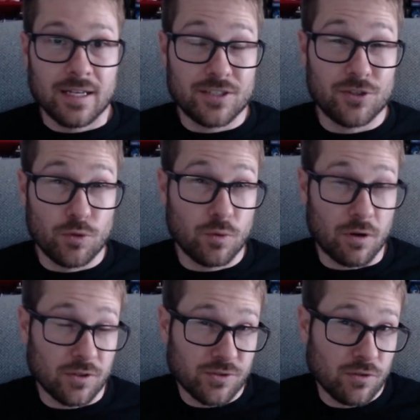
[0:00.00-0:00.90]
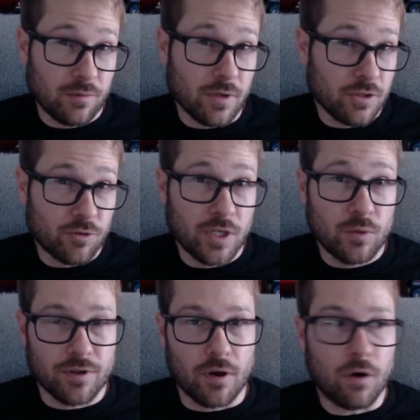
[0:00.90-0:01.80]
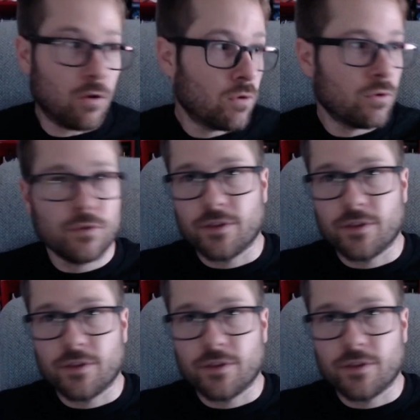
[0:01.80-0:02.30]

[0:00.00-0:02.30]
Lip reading: Do you also agree with all